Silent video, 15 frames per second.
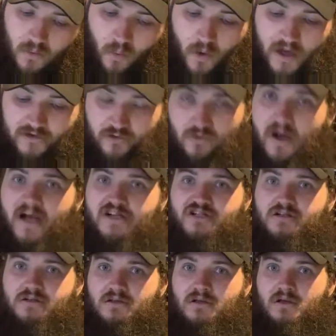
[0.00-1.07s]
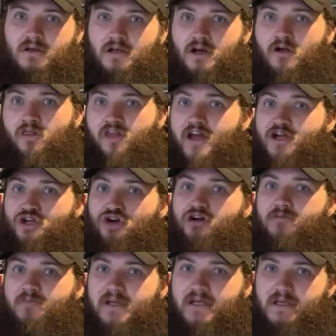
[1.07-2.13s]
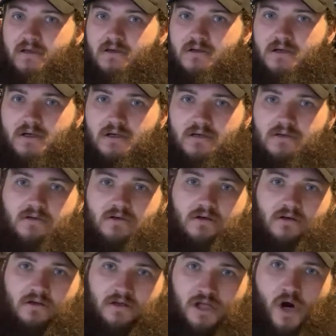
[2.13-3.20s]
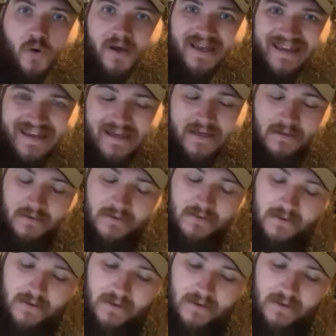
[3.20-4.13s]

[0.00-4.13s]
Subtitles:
what direction they could be going in.